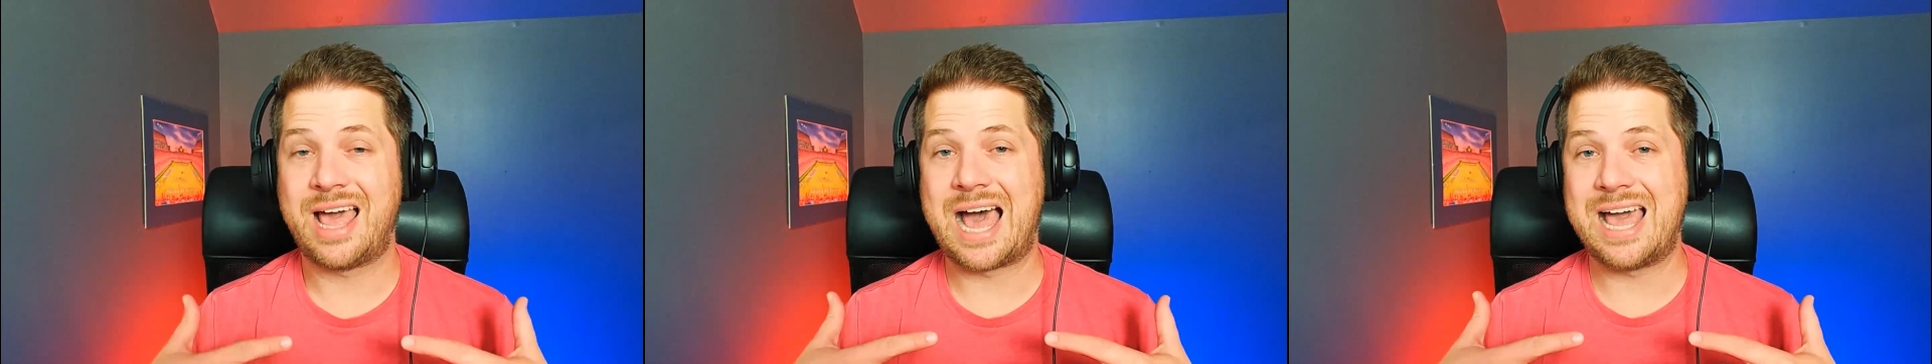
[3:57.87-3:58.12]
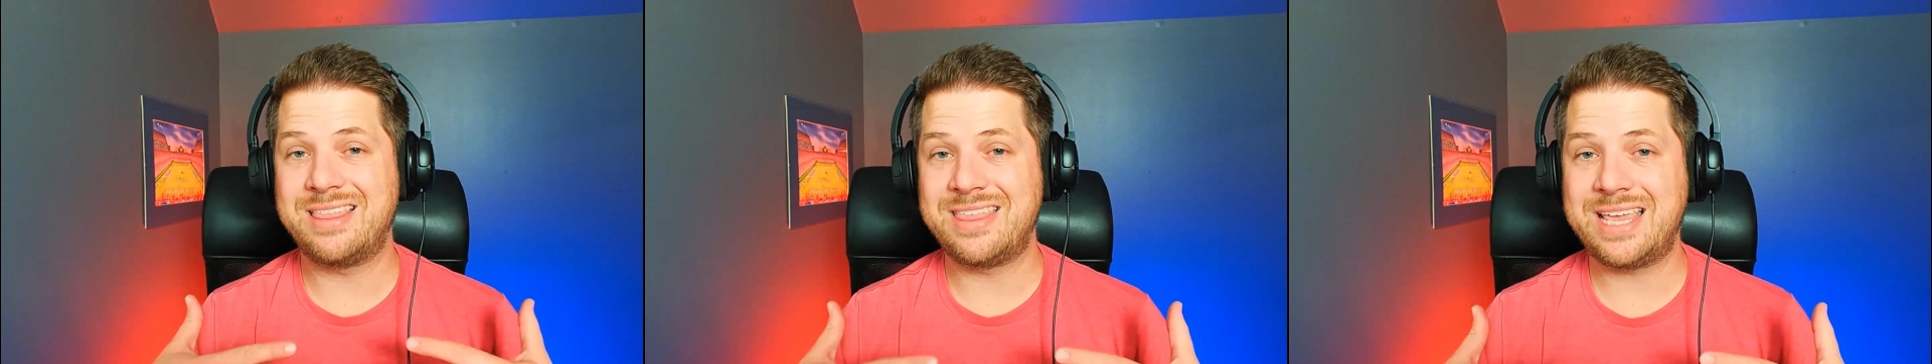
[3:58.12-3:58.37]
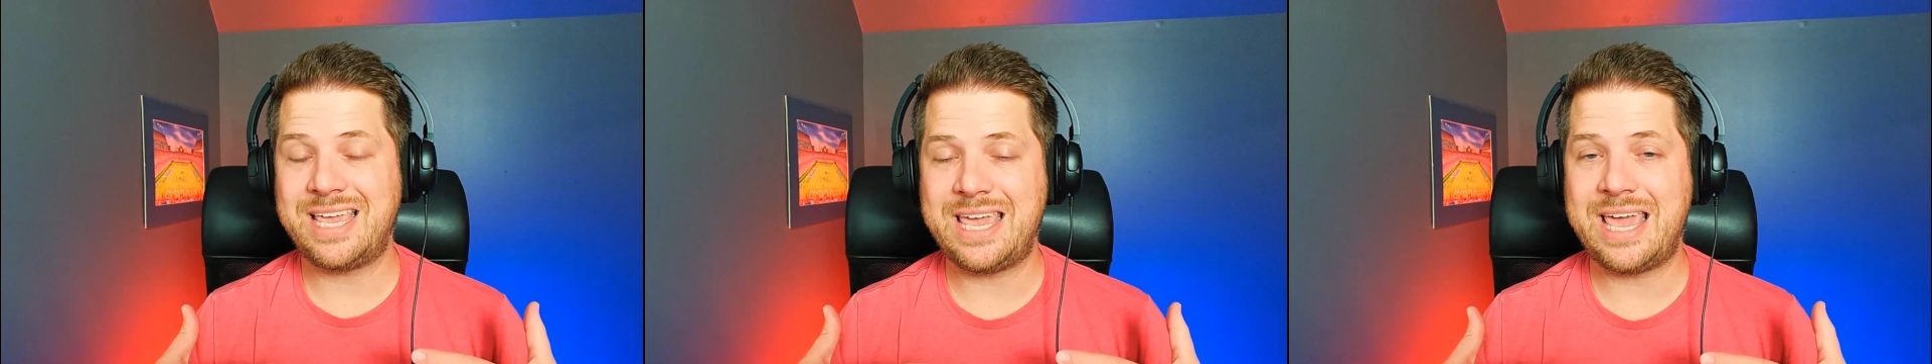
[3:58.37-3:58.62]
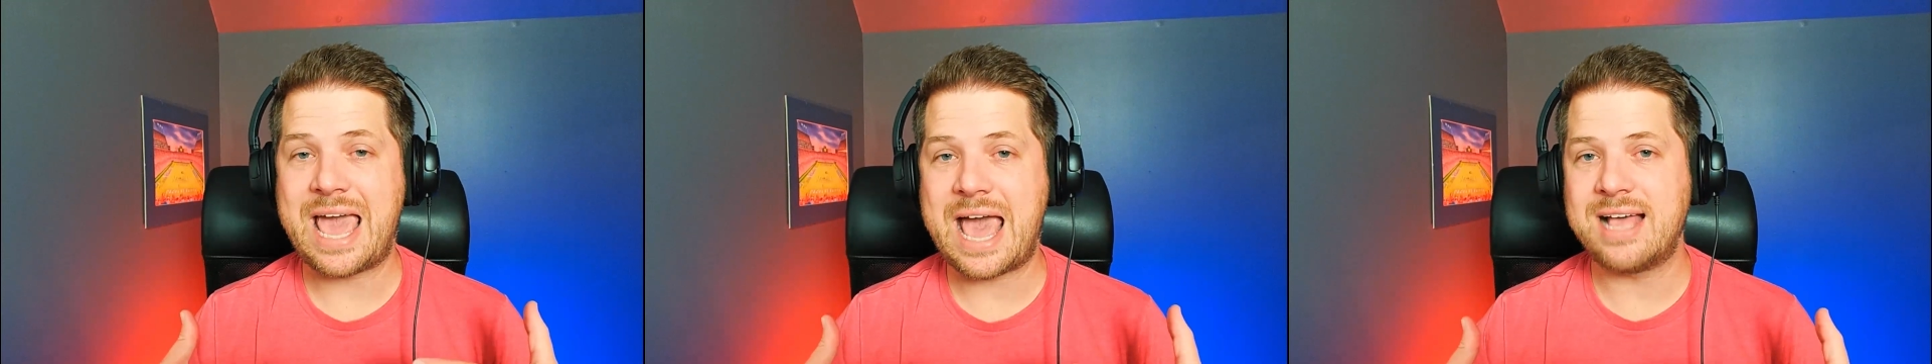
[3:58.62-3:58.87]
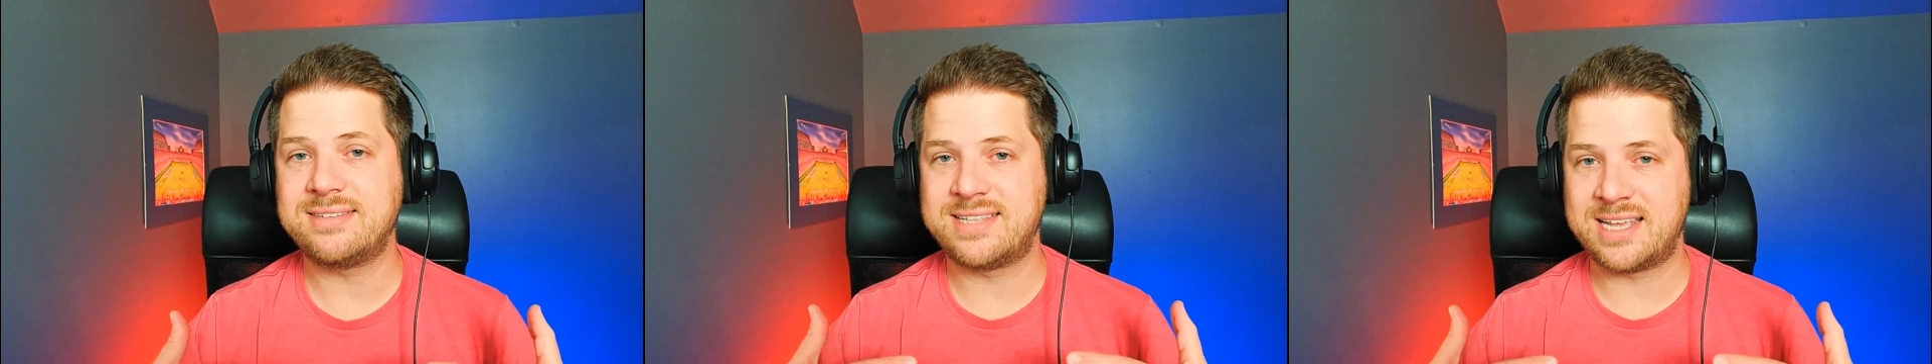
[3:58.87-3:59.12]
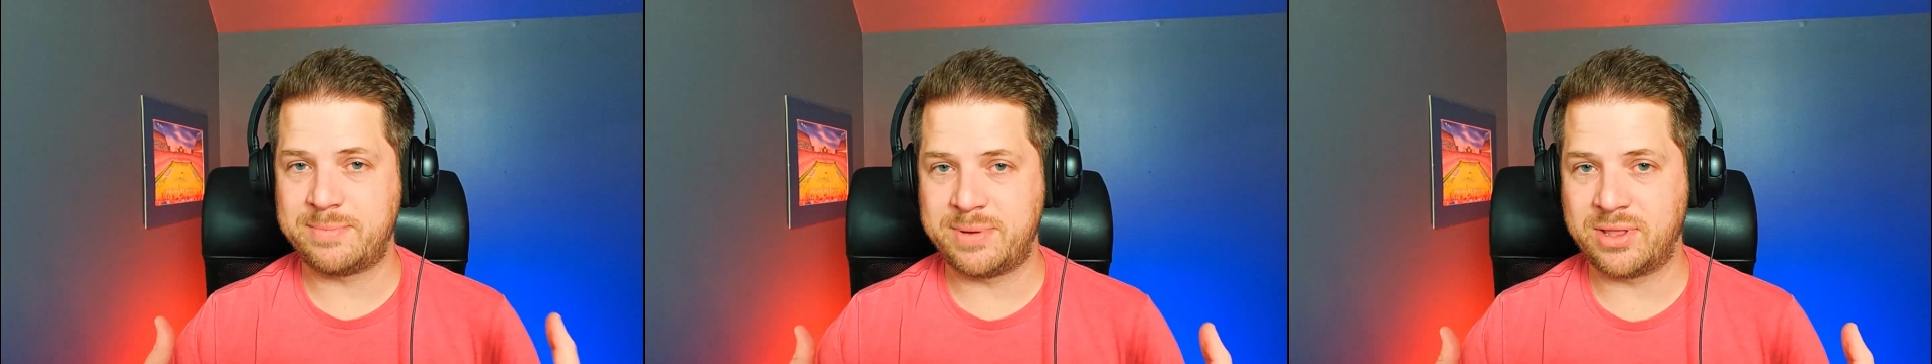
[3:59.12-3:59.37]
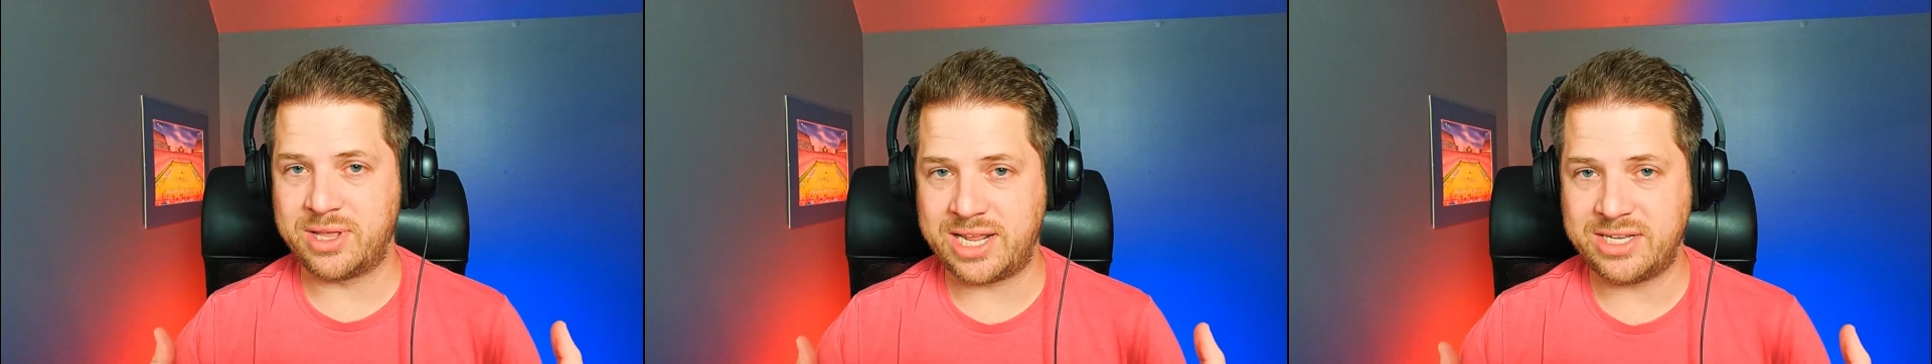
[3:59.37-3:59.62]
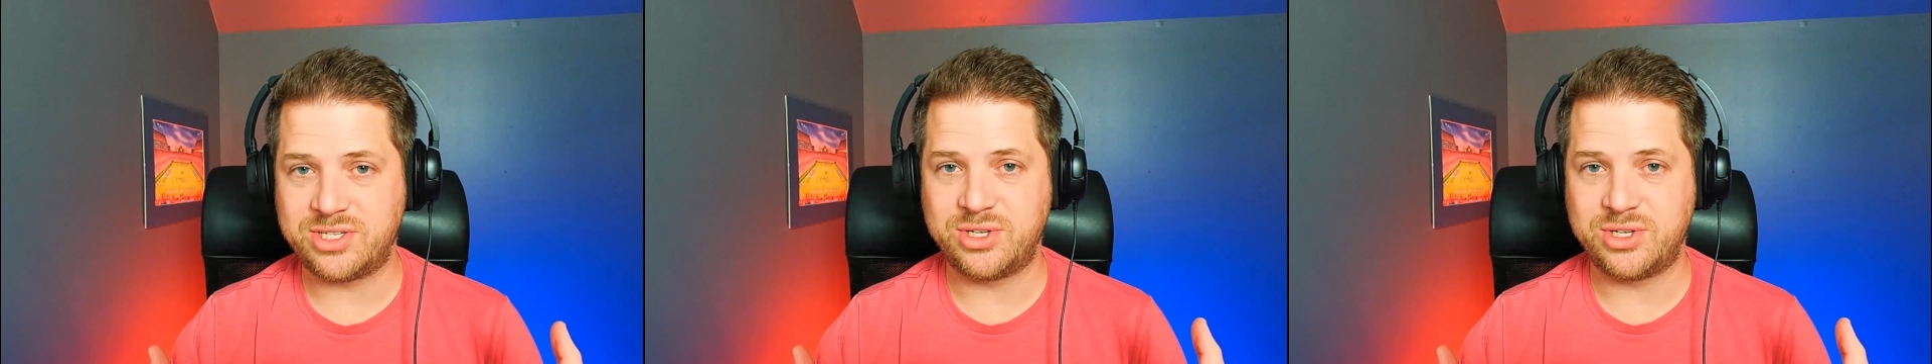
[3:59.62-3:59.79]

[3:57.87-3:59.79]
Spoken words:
I think he has that ability